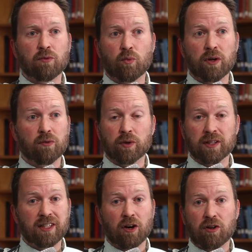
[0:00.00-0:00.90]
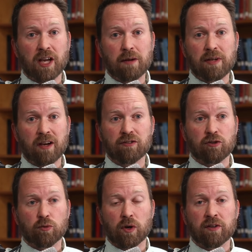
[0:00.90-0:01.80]
What really all came down
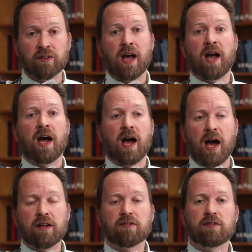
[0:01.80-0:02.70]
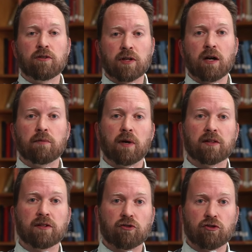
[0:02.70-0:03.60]
to was, has the United
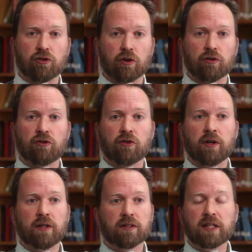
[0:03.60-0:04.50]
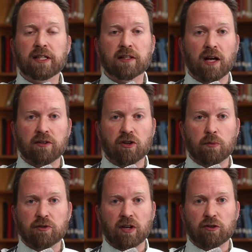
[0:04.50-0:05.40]
Methodist Church legalized
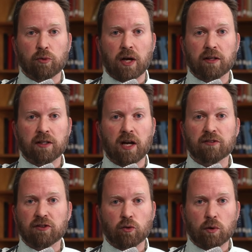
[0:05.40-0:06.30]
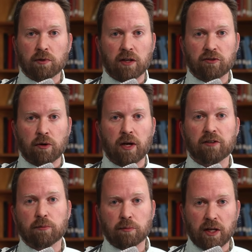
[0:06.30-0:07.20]
homosexuality? Has it normalized?
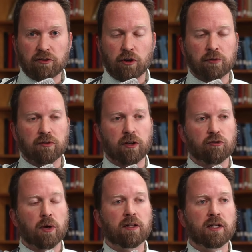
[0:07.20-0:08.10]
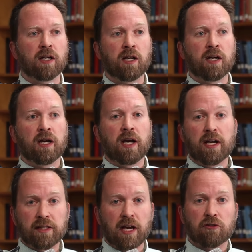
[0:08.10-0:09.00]
Has it blessed homosexuality?
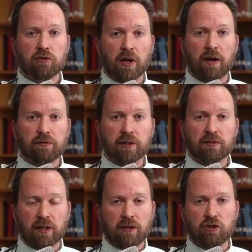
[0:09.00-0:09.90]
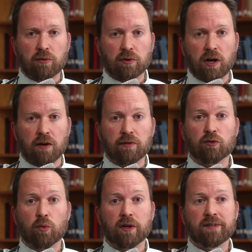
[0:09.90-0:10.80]
And the answer after this last General
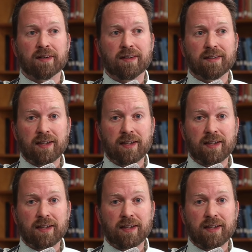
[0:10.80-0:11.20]
Conference was